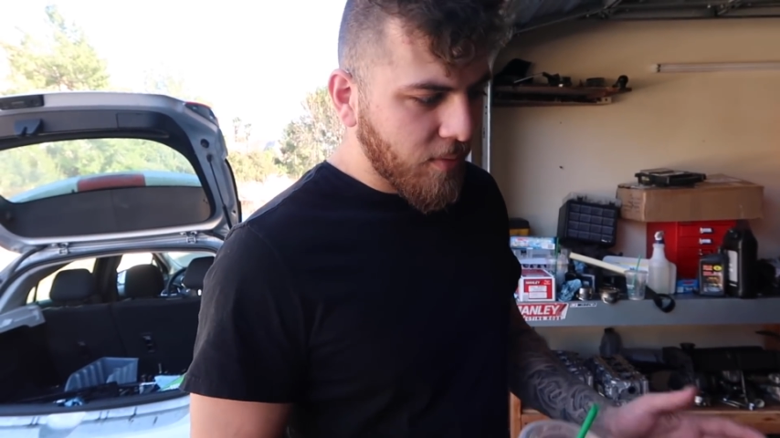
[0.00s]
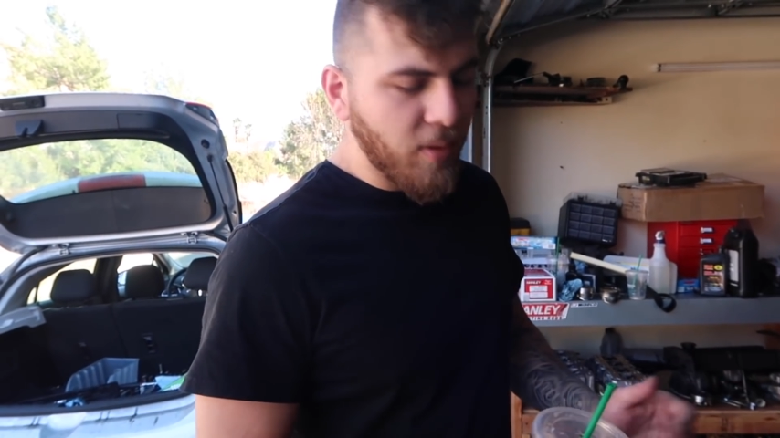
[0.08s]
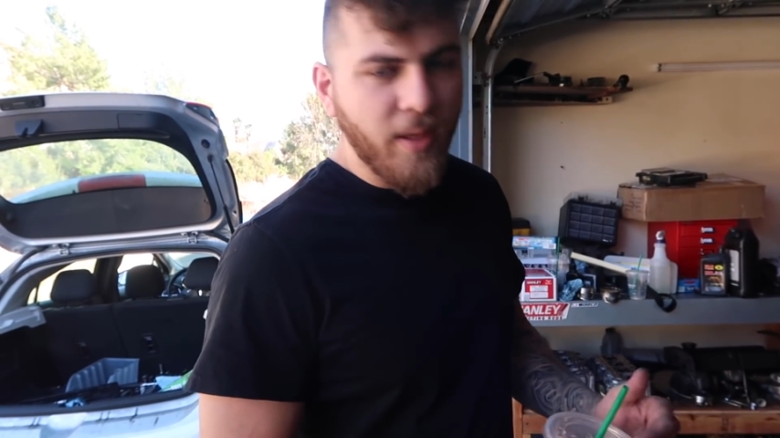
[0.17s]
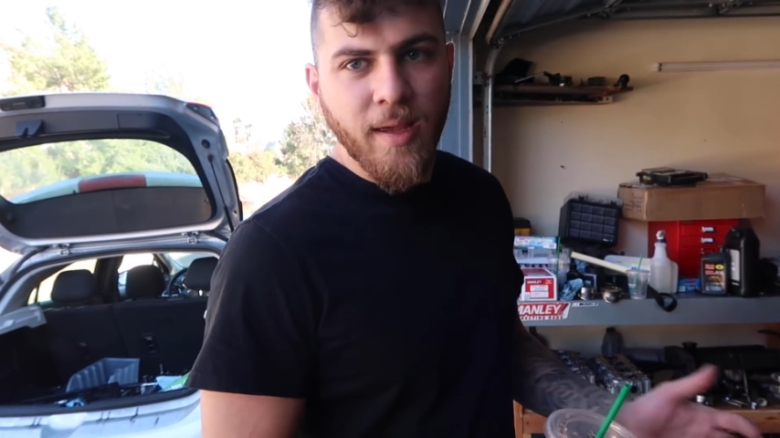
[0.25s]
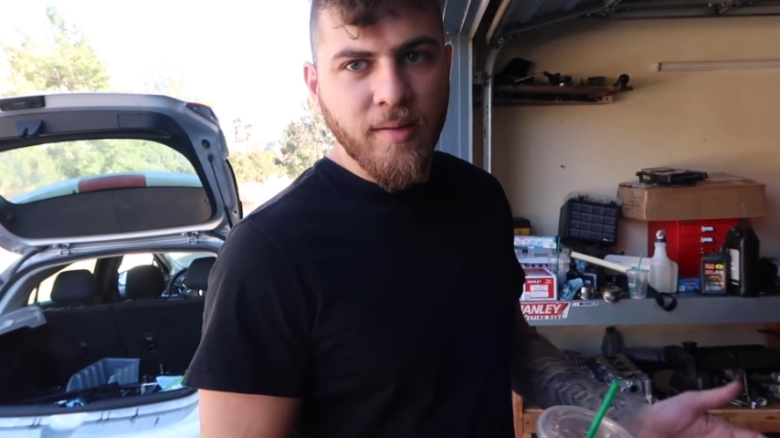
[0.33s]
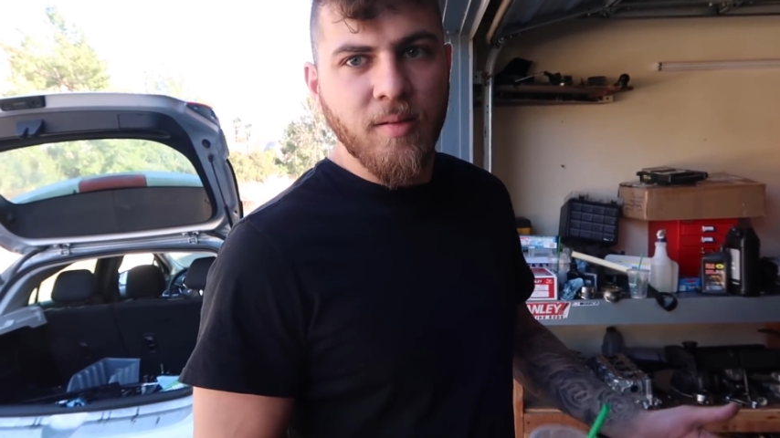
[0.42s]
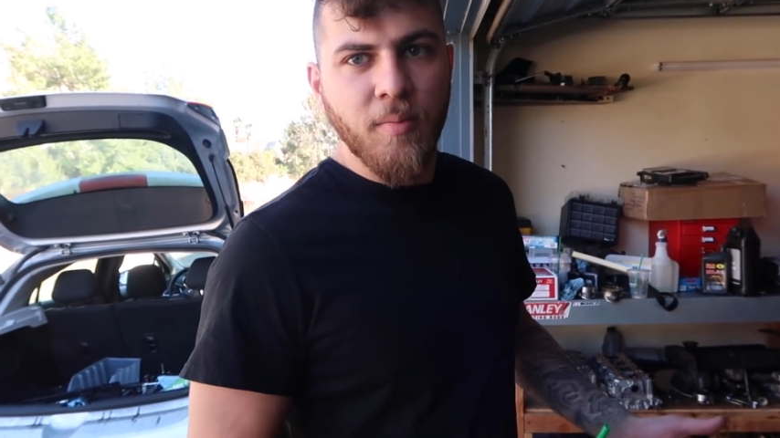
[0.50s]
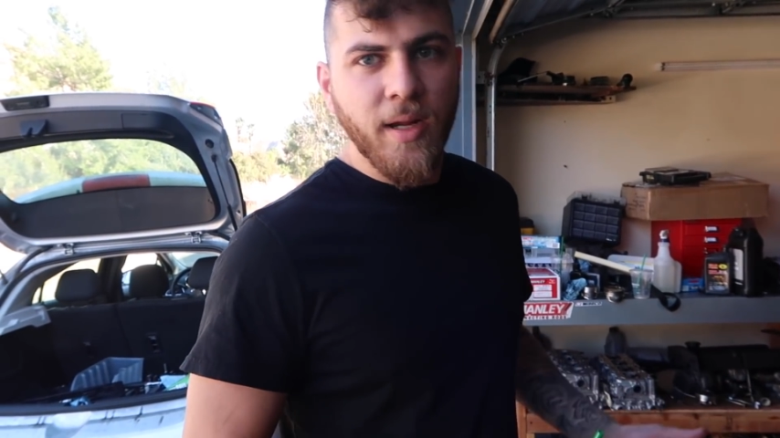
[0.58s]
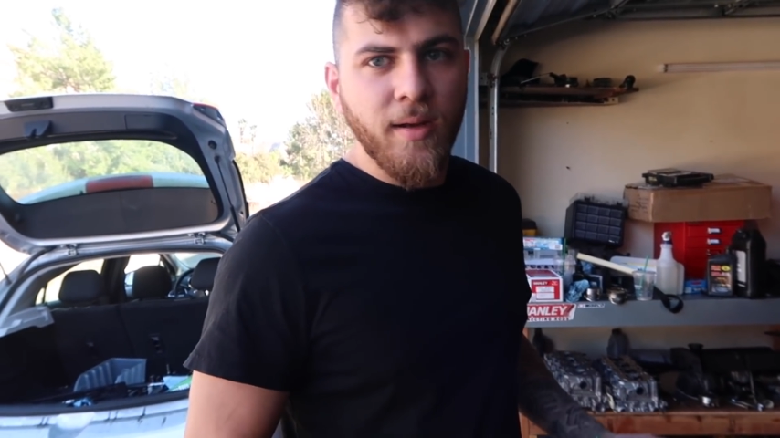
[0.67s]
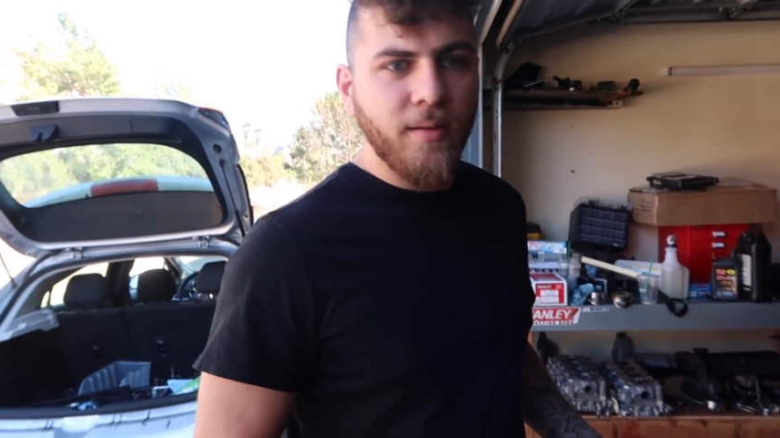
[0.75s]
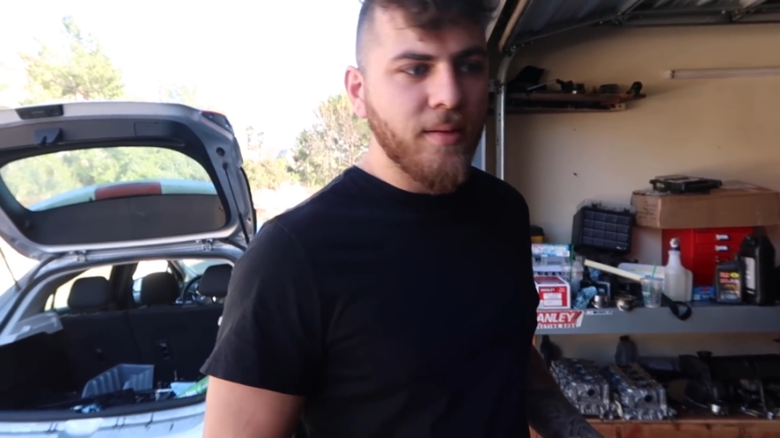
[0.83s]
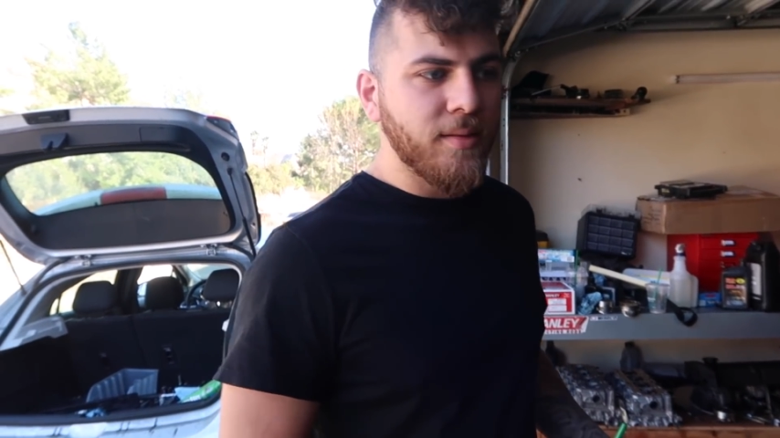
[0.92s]
but
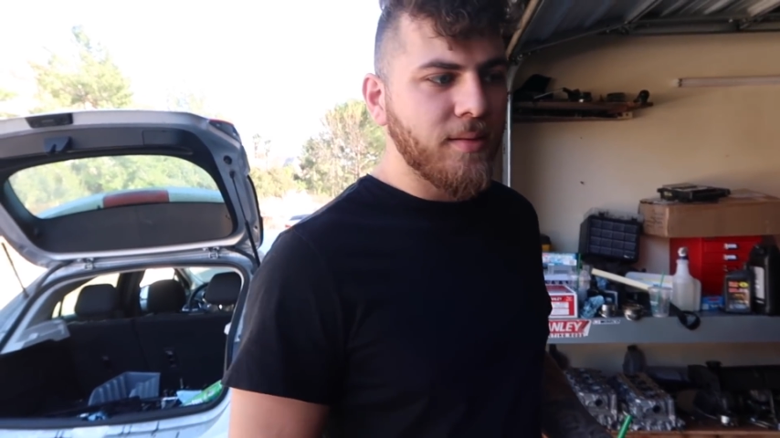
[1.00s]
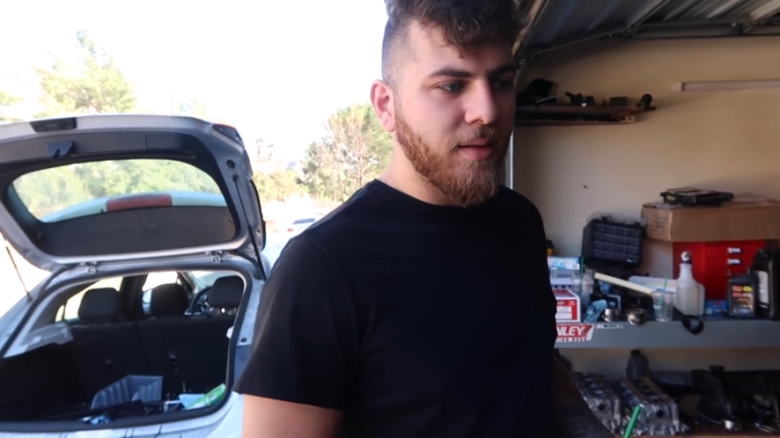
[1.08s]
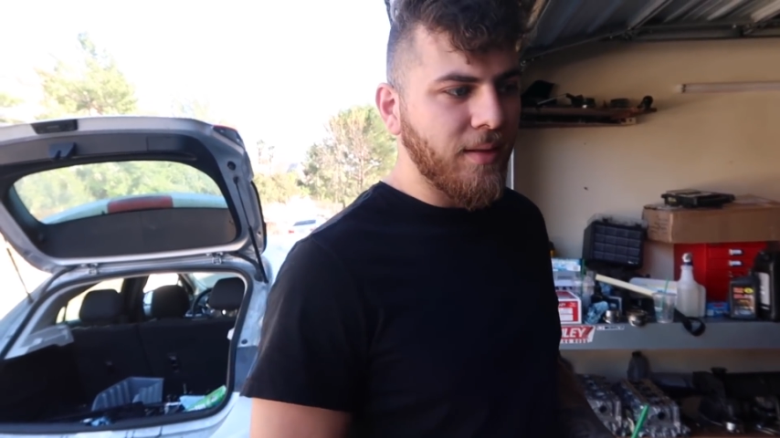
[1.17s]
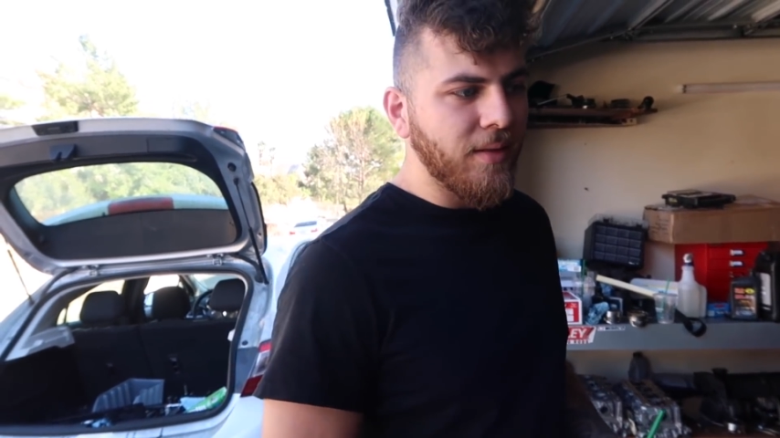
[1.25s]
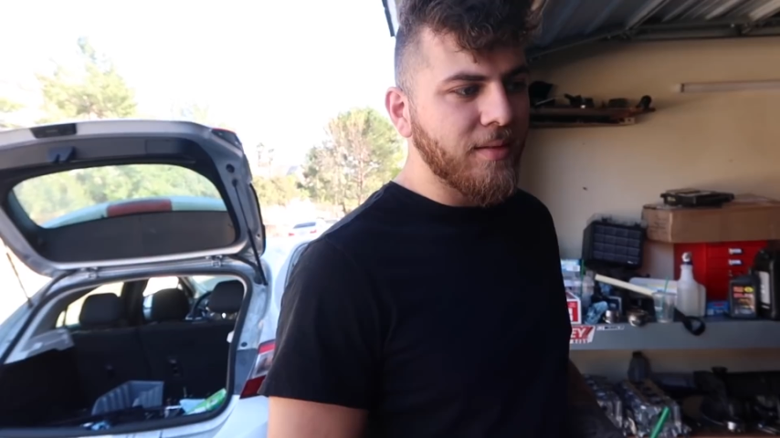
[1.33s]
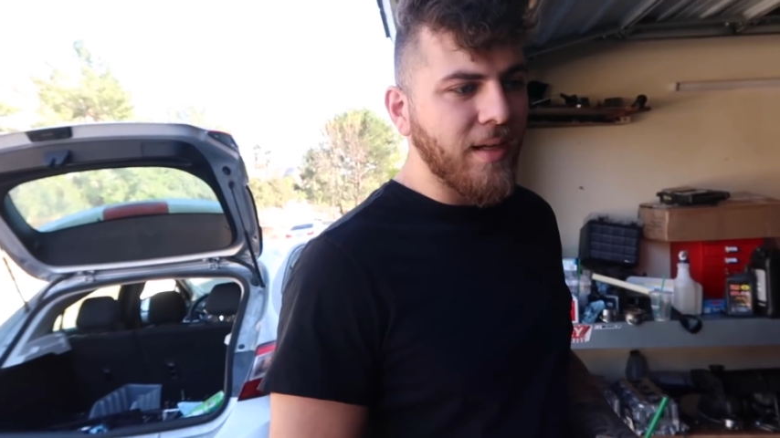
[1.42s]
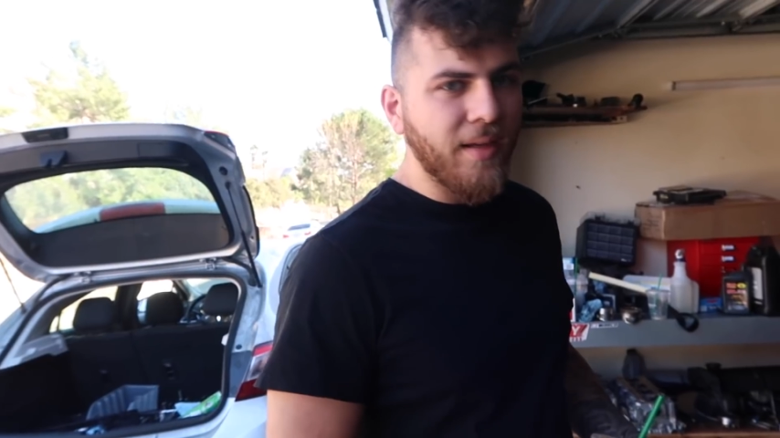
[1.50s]
guesstimating this is at least